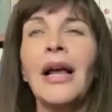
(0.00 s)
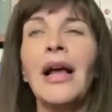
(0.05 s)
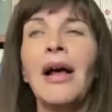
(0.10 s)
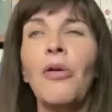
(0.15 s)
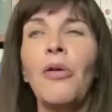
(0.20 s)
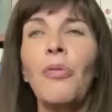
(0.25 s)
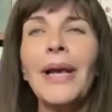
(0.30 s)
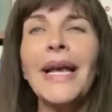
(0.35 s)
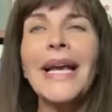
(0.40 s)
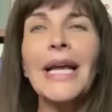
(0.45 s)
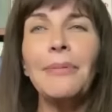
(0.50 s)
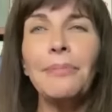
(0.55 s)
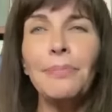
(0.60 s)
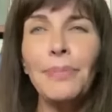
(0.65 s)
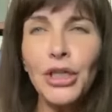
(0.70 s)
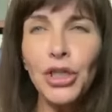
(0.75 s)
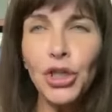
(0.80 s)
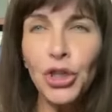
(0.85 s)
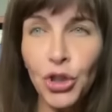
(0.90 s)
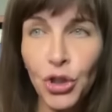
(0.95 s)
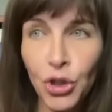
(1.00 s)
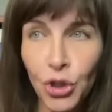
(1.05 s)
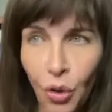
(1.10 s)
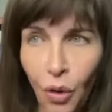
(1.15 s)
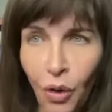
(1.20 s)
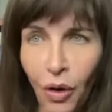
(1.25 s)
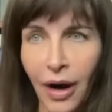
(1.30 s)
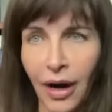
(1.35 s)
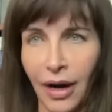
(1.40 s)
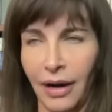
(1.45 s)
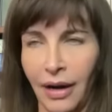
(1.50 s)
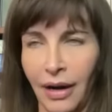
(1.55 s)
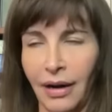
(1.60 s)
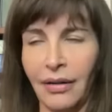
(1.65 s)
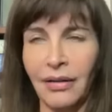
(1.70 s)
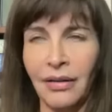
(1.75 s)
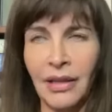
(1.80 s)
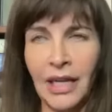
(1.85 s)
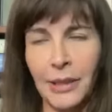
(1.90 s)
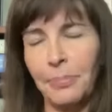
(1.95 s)
we can be sure
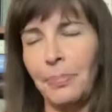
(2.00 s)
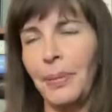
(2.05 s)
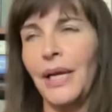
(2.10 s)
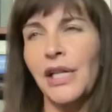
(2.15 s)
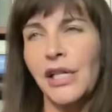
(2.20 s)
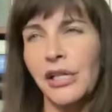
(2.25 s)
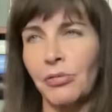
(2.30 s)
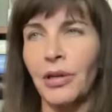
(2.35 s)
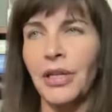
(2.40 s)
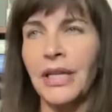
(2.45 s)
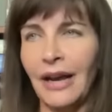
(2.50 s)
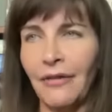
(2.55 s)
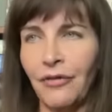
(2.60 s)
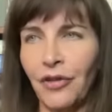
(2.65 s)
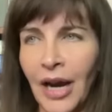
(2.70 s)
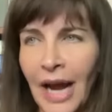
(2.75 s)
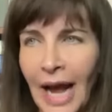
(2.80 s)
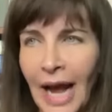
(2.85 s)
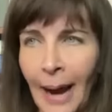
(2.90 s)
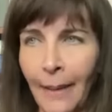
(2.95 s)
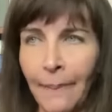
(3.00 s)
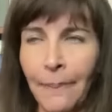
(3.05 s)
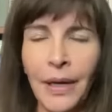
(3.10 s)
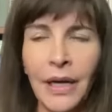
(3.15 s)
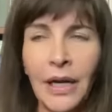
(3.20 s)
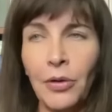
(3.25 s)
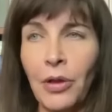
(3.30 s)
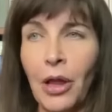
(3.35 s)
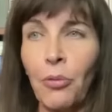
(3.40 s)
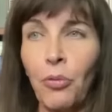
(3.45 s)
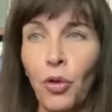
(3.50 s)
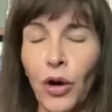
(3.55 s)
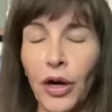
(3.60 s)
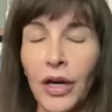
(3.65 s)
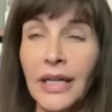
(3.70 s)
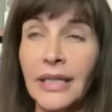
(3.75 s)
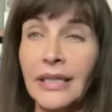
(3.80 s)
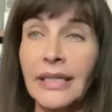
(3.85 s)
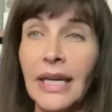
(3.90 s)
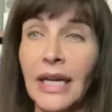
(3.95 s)
that peace will never happen and the war
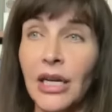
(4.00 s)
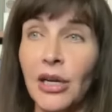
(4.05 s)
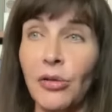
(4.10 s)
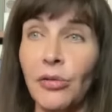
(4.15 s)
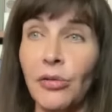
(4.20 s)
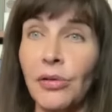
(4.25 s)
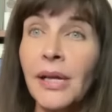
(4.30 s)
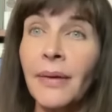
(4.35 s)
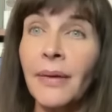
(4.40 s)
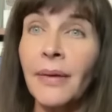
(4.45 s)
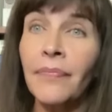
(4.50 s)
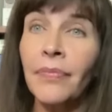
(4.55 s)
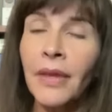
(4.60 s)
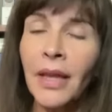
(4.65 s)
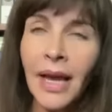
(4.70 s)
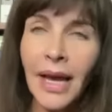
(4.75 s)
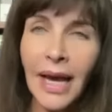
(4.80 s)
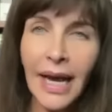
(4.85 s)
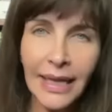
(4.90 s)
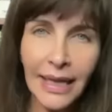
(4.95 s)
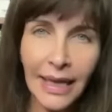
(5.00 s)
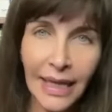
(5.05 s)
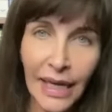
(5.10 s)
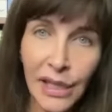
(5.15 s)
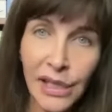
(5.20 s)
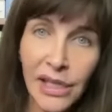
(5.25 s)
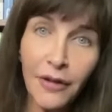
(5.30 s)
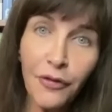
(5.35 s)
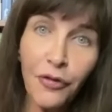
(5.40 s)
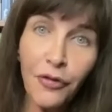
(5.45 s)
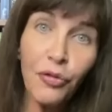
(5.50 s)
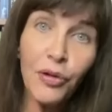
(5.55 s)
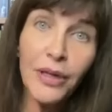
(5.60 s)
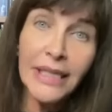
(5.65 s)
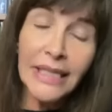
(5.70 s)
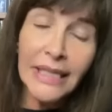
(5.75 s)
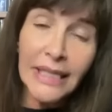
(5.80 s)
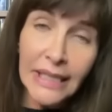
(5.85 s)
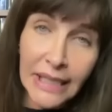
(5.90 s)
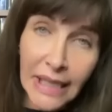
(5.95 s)
continues. At least if we
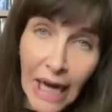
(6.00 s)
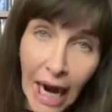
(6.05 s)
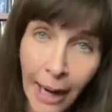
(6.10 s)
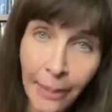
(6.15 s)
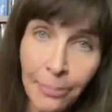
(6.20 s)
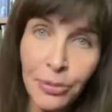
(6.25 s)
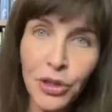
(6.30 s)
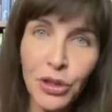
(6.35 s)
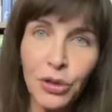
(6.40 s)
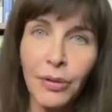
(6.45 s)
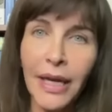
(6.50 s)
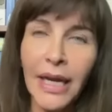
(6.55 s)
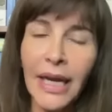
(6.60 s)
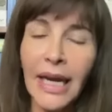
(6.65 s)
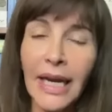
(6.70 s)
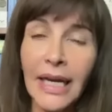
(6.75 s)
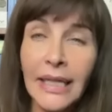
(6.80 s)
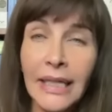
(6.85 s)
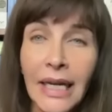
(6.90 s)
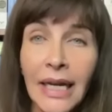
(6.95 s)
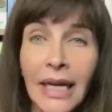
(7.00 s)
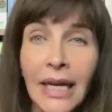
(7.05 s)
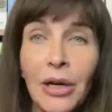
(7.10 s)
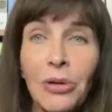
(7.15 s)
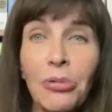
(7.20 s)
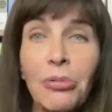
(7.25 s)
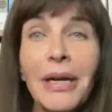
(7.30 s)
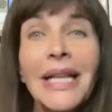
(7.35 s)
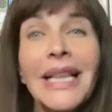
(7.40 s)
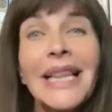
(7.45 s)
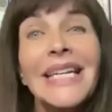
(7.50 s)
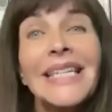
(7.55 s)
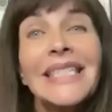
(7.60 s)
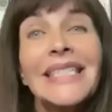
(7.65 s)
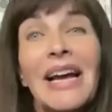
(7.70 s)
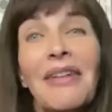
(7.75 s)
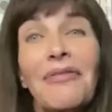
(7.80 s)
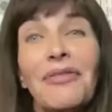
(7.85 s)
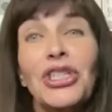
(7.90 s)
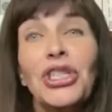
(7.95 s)
stop doing it, we at least
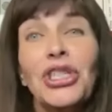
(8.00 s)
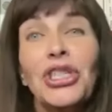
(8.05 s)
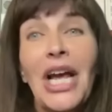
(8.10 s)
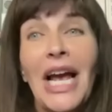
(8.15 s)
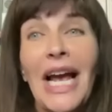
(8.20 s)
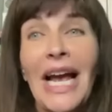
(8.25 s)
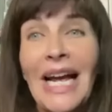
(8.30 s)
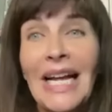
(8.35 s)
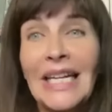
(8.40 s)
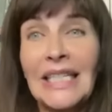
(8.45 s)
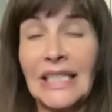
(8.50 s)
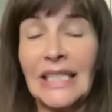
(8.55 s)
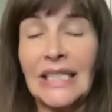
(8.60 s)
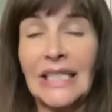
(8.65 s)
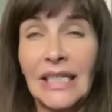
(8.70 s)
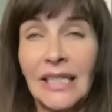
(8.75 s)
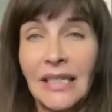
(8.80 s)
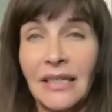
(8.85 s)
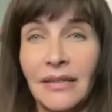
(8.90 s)
have a chance.